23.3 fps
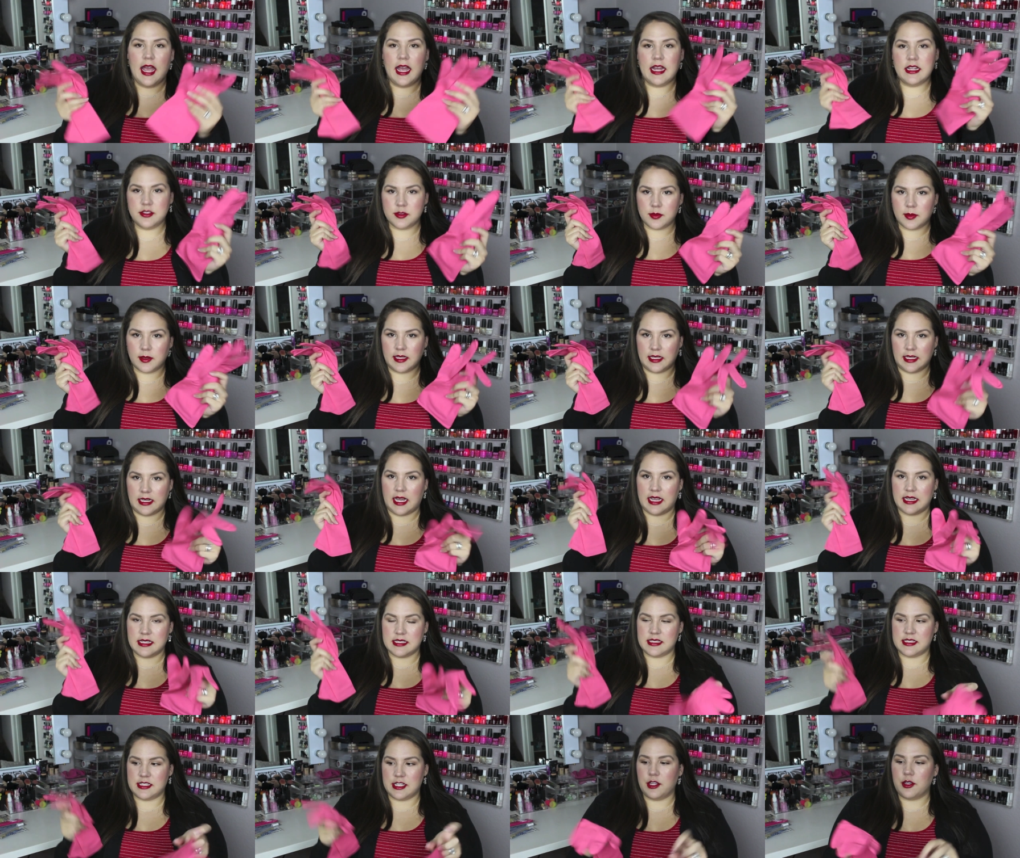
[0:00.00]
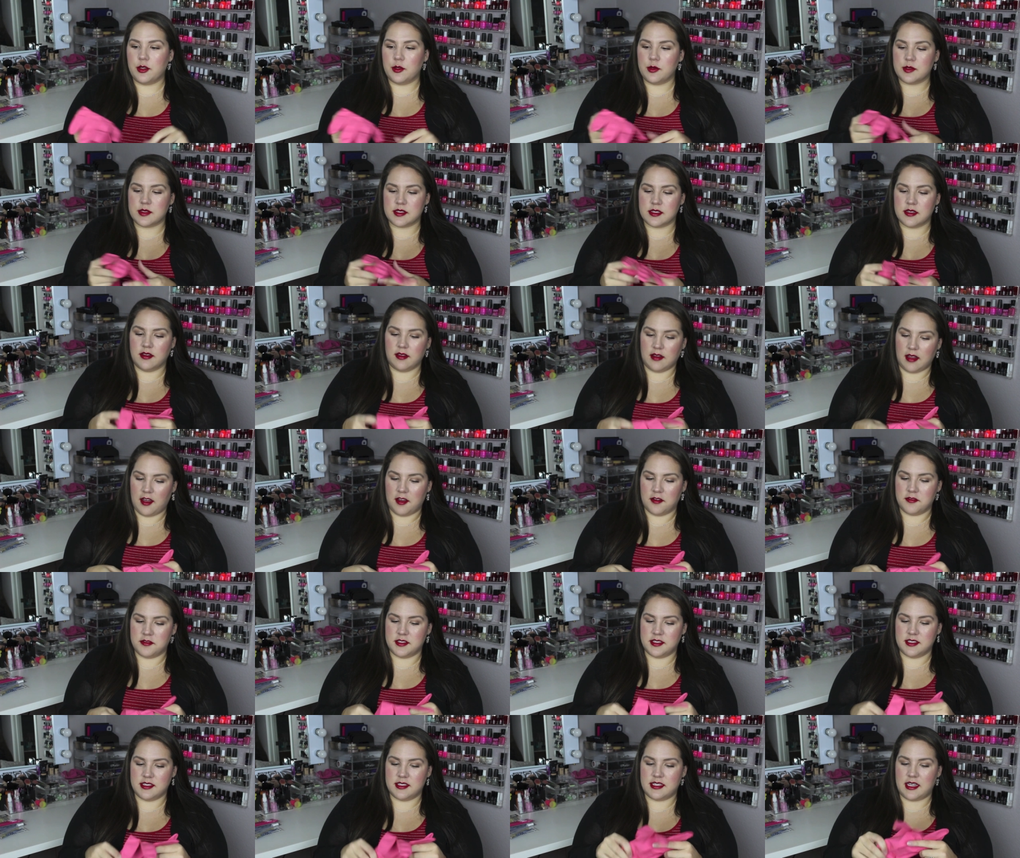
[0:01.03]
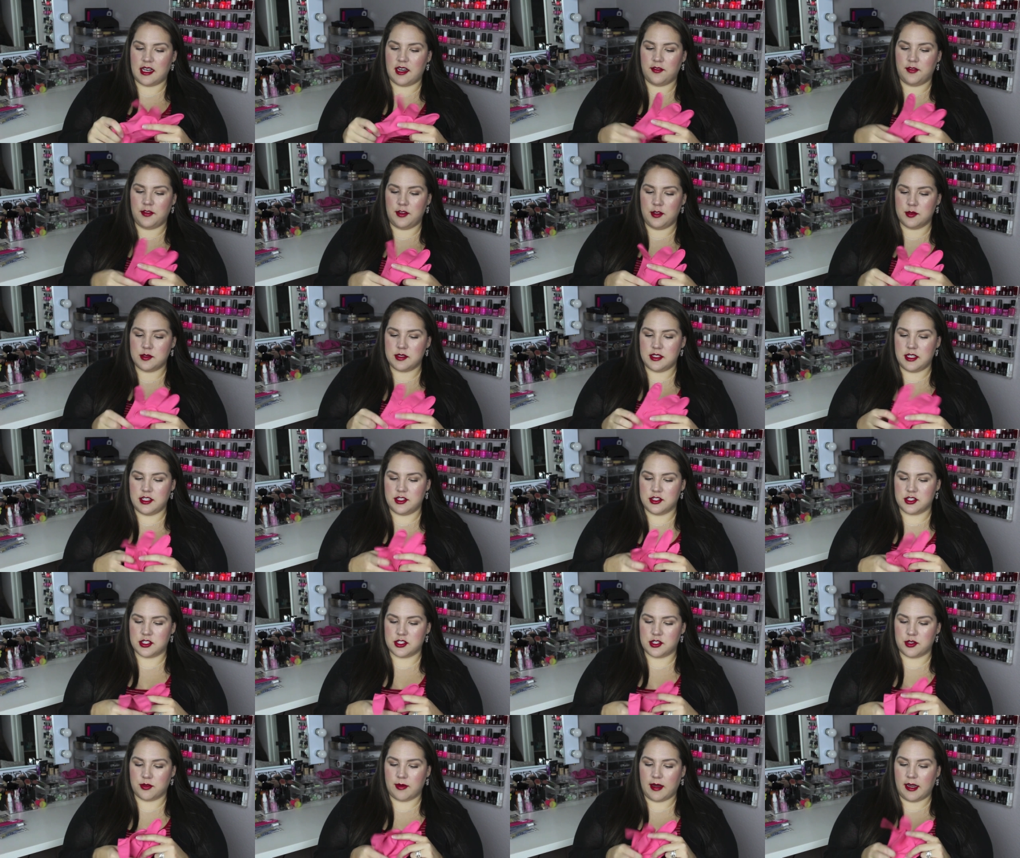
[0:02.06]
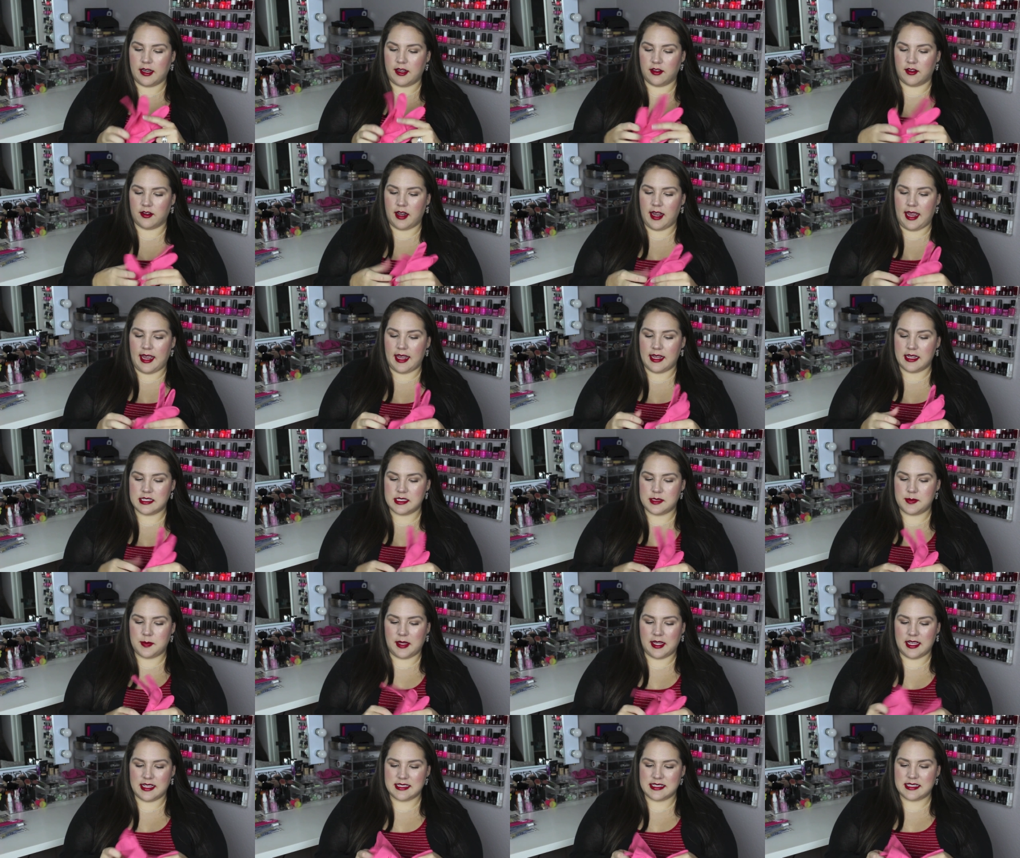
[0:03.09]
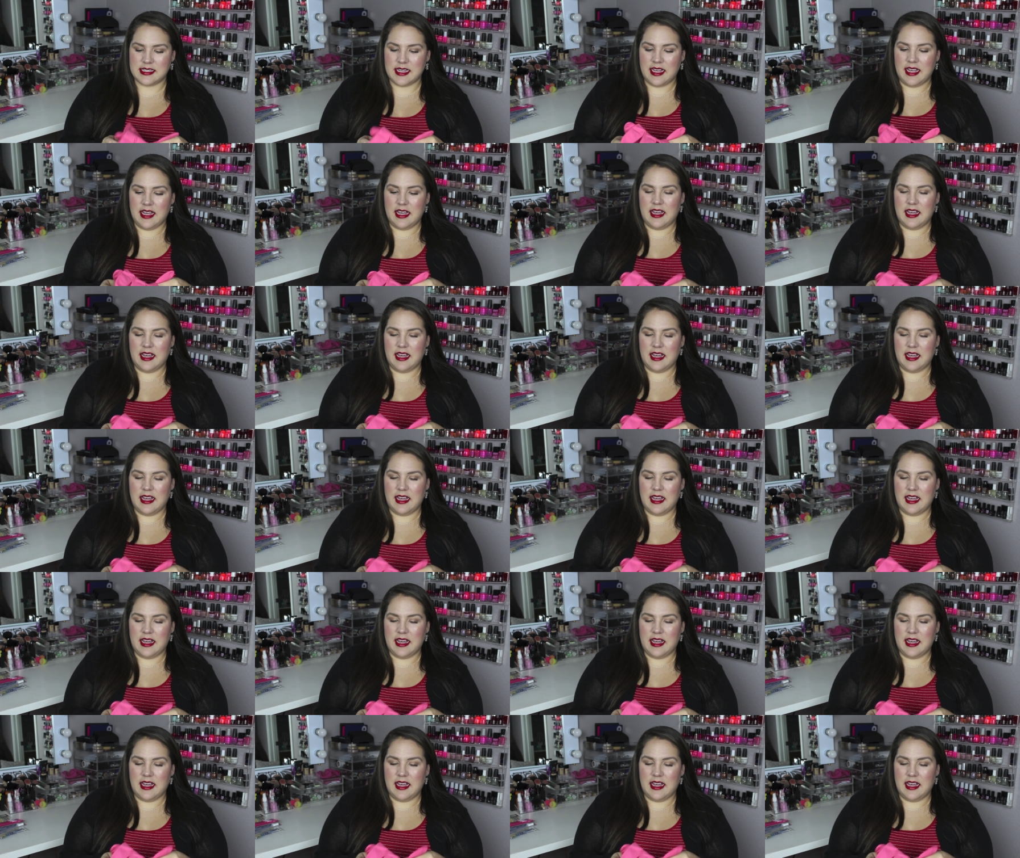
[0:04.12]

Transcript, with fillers: it's really nice to use gloves instead of using just your regular hands because